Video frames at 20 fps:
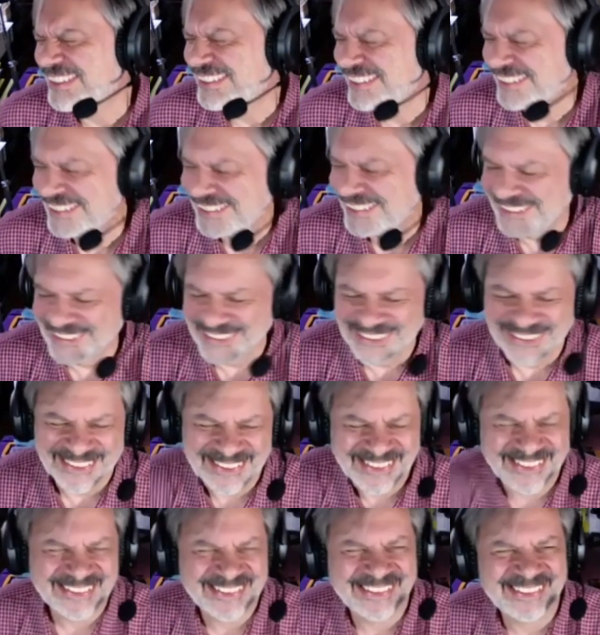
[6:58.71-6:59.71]
Pick one
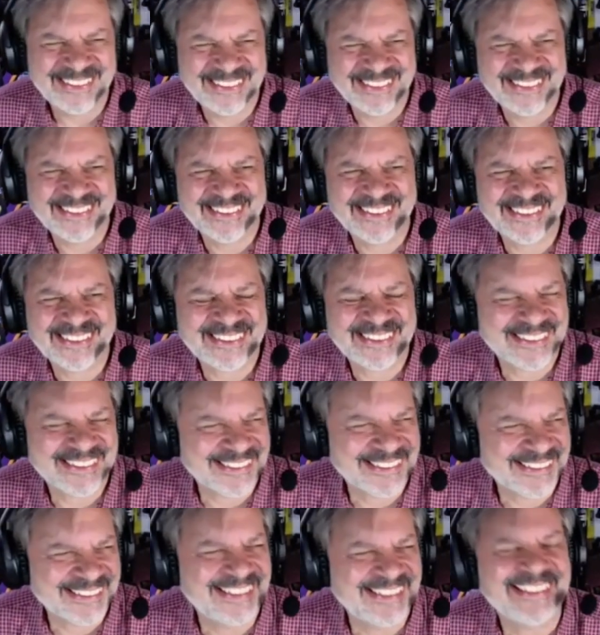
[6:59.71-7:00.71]
of your
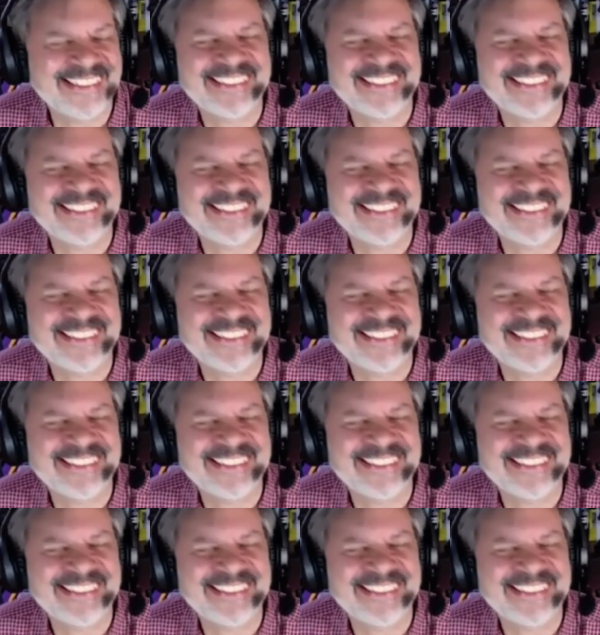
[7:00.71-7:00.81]
favorite of your